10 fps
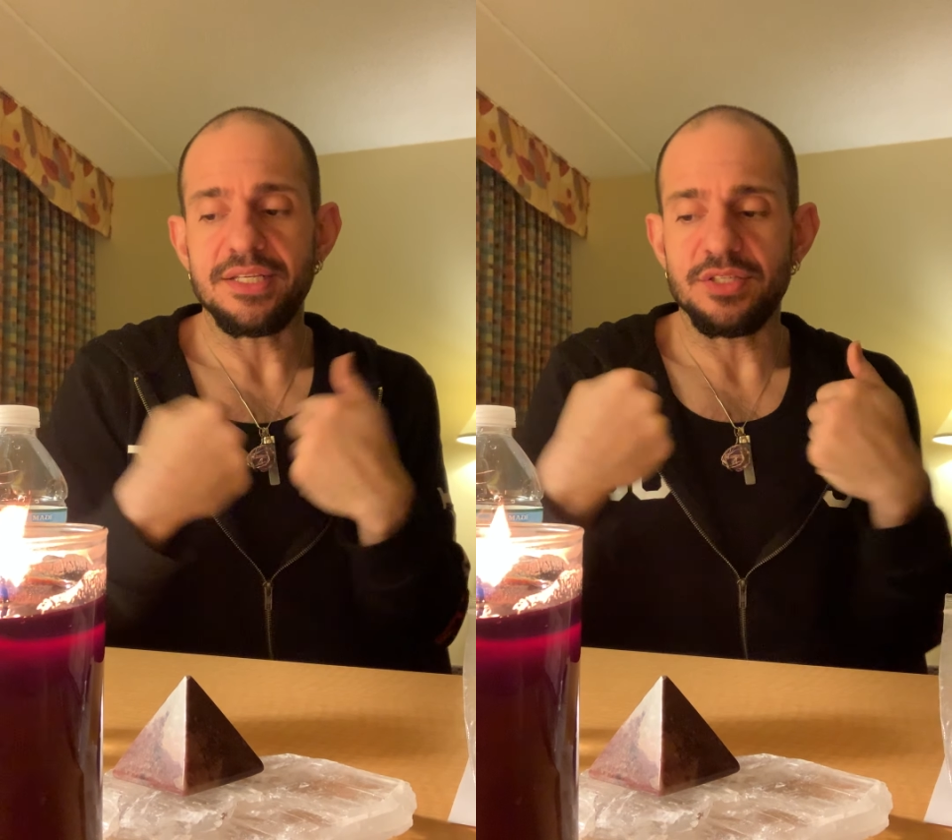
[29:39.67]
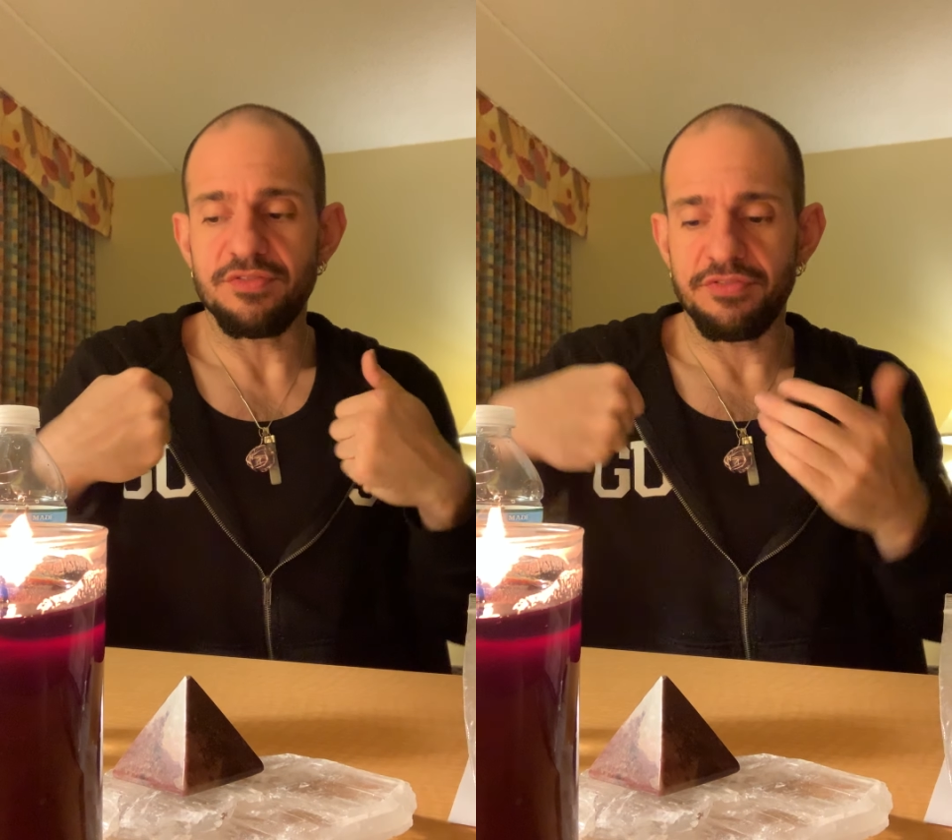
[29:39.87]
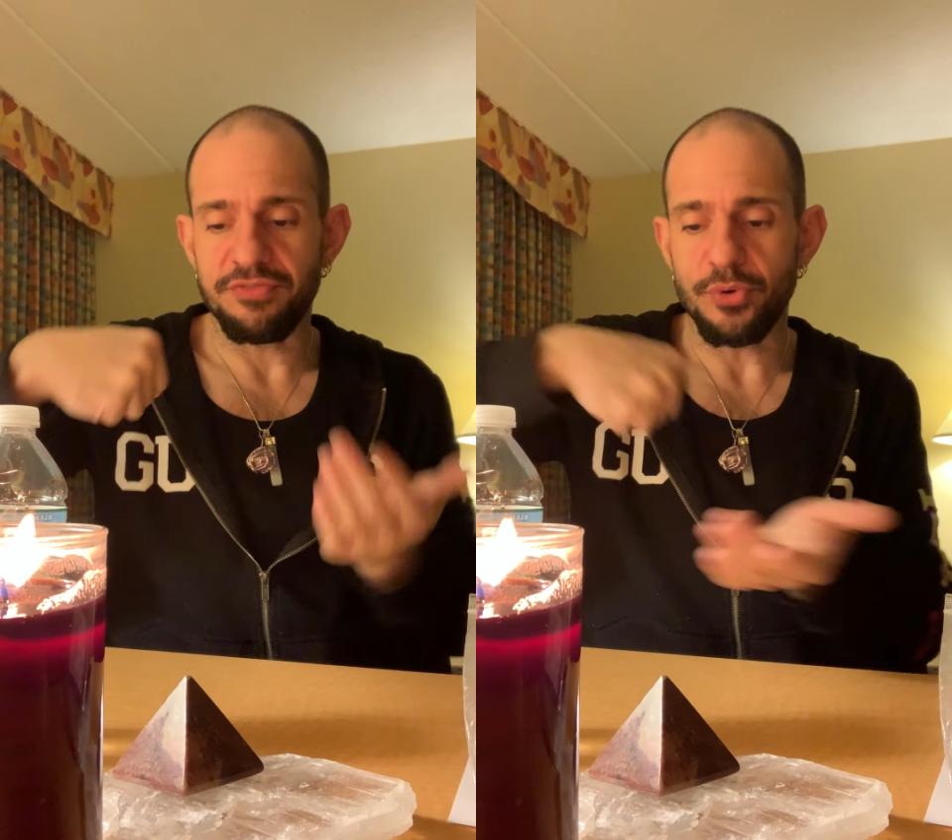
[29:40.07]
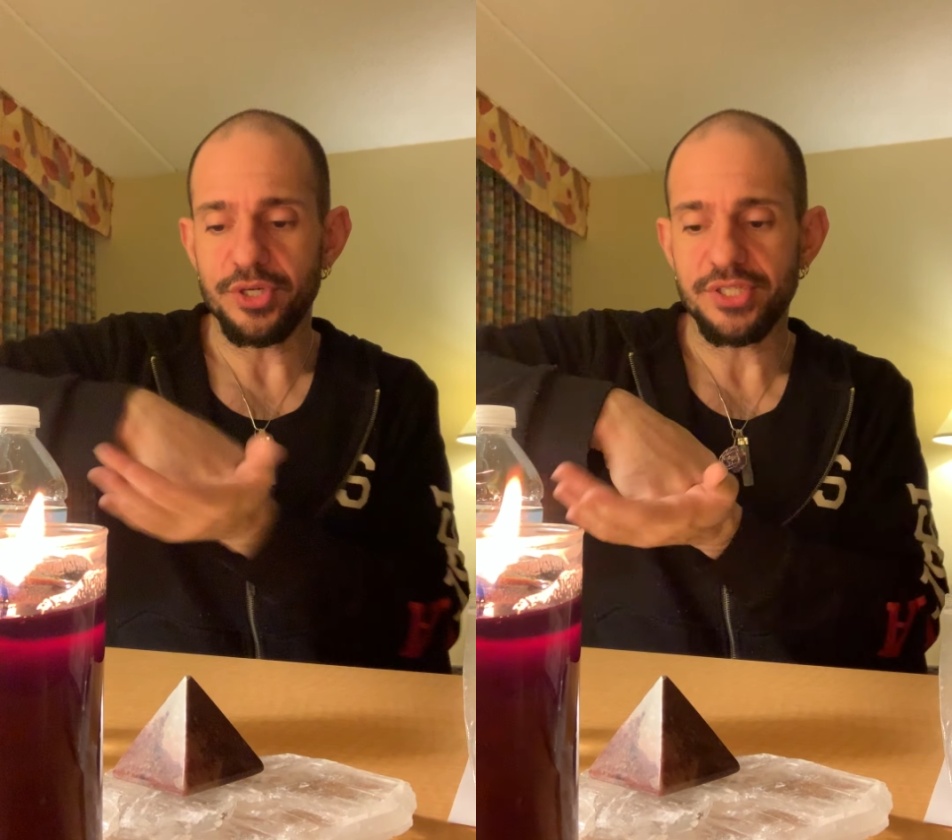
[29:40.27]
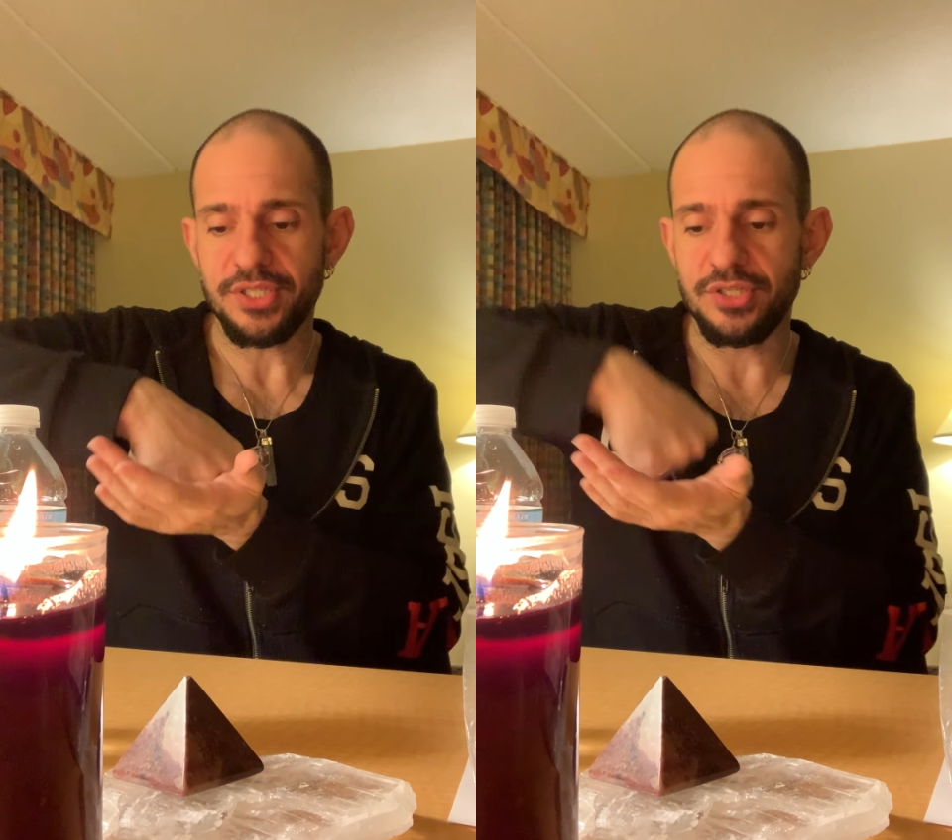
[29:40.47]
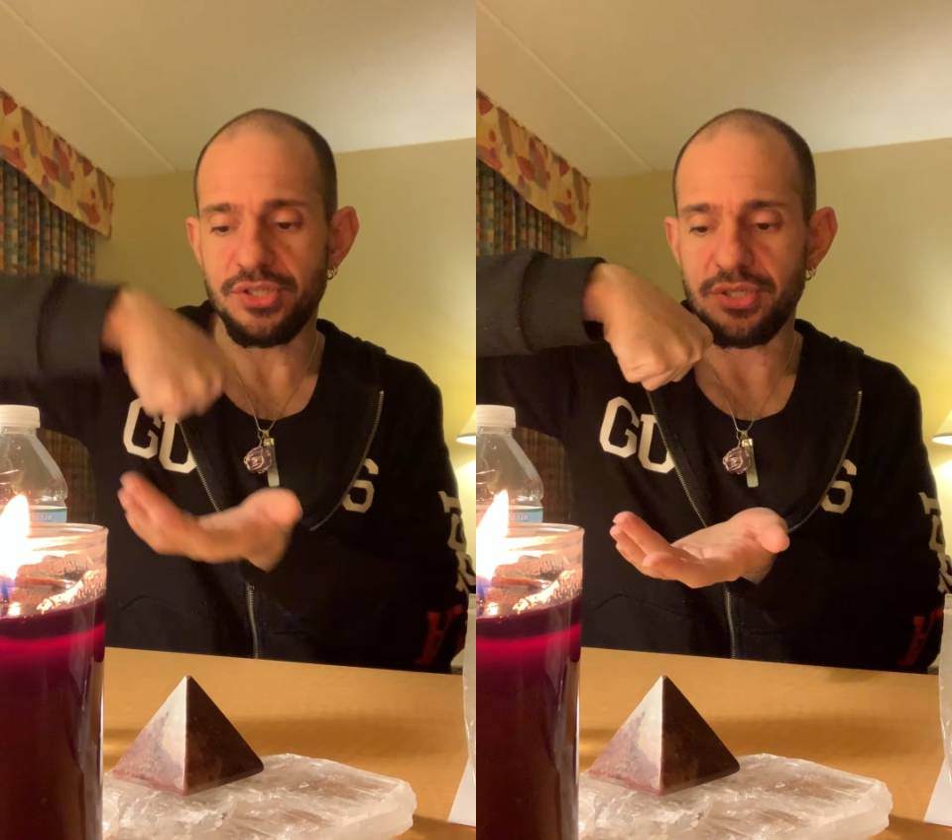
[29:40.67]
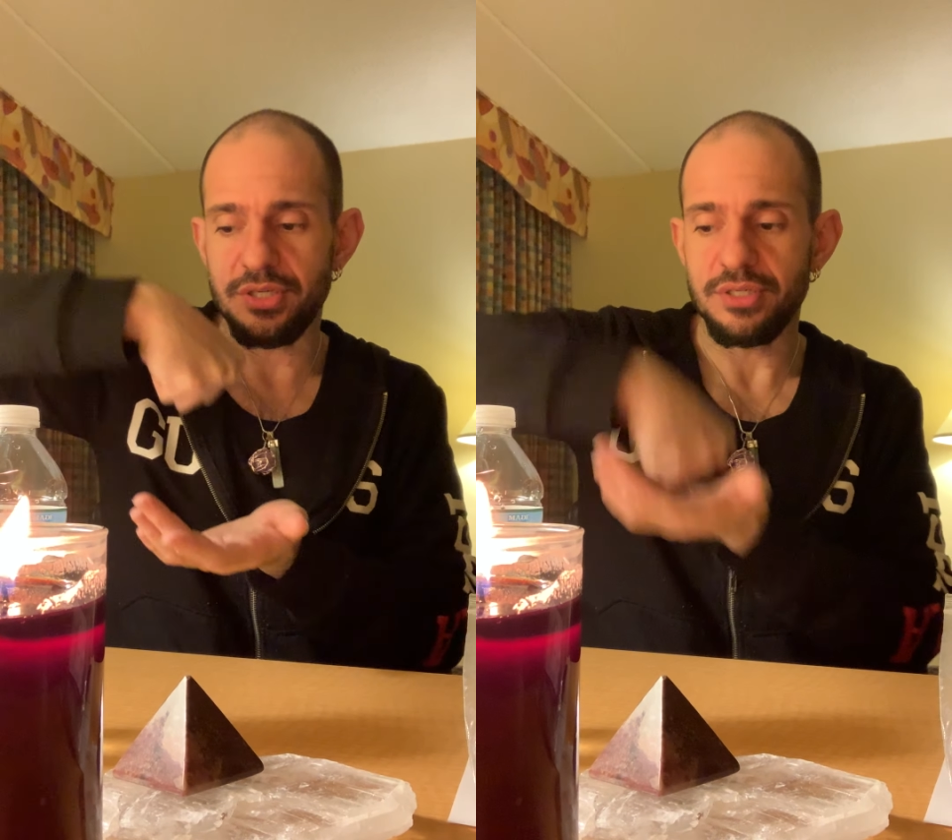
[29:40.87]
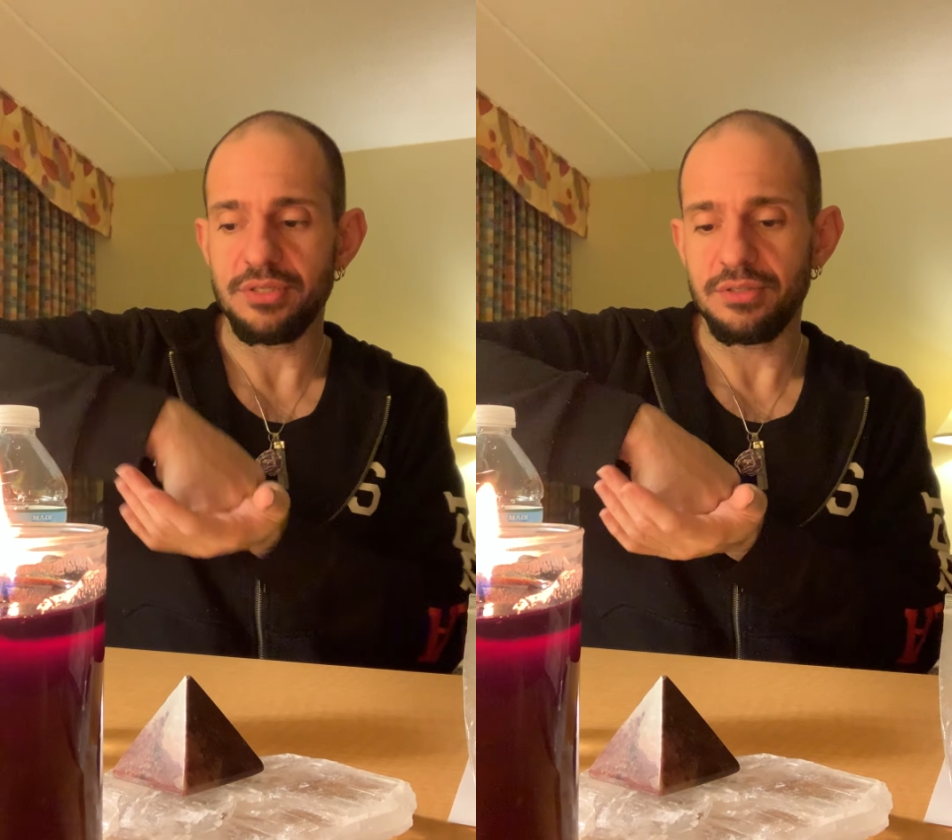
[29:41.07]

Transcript: is forced to